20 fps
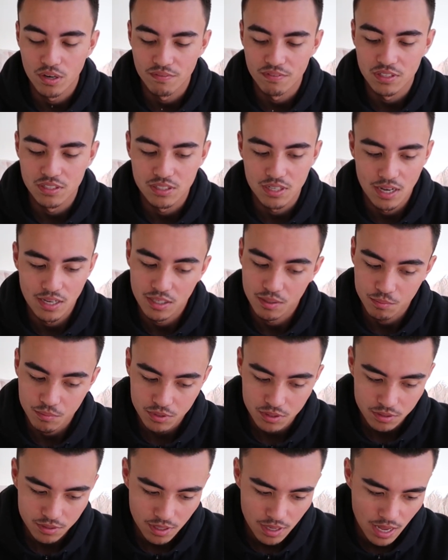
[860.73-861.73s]
these
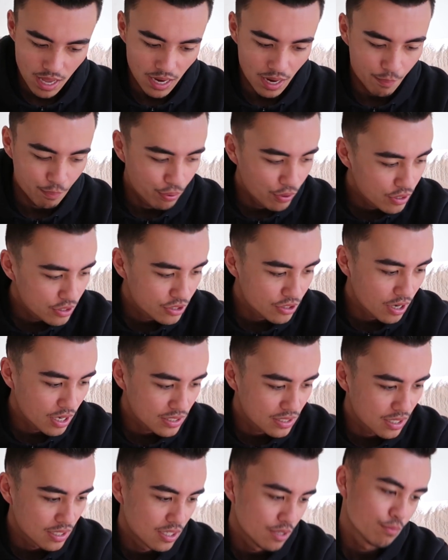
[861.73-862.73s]
items, and I'm pretty sure
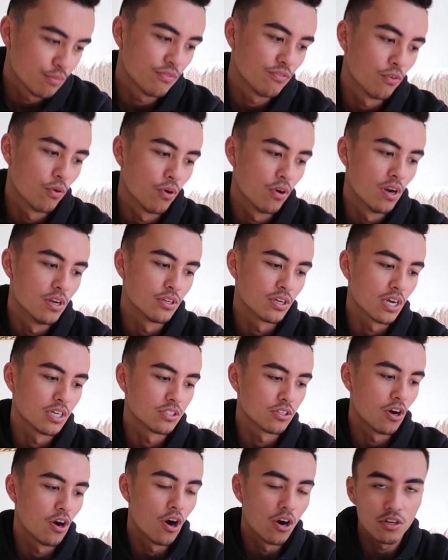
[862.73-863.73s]
I said it before, and you
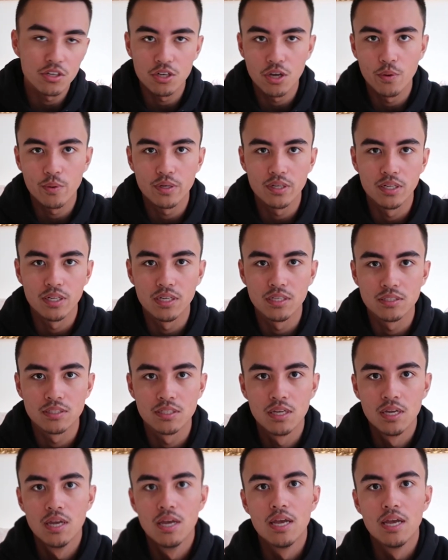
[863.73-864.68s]
guys already know what it is.